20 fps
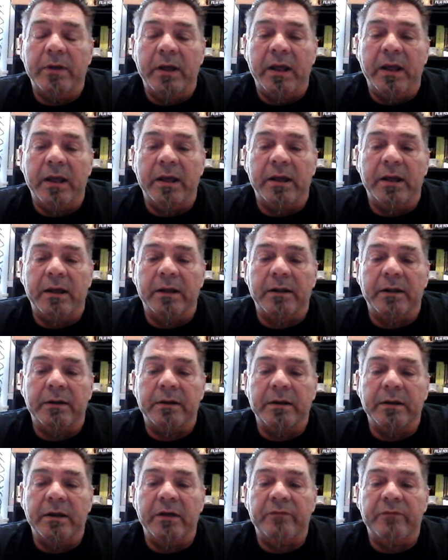And
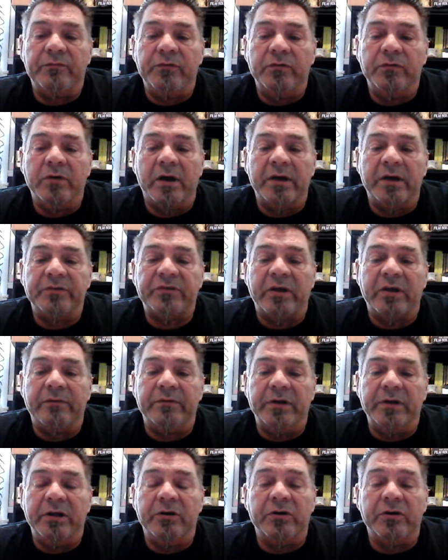if you guys have
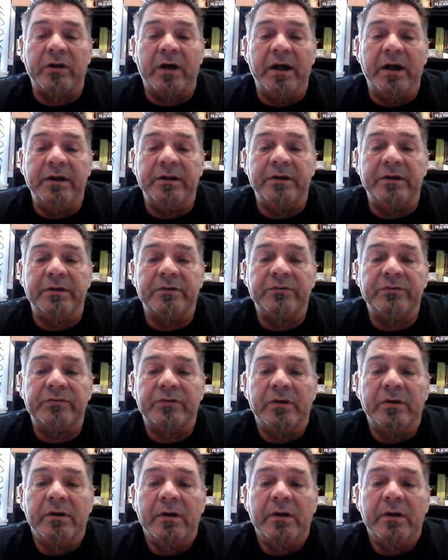any good ideas,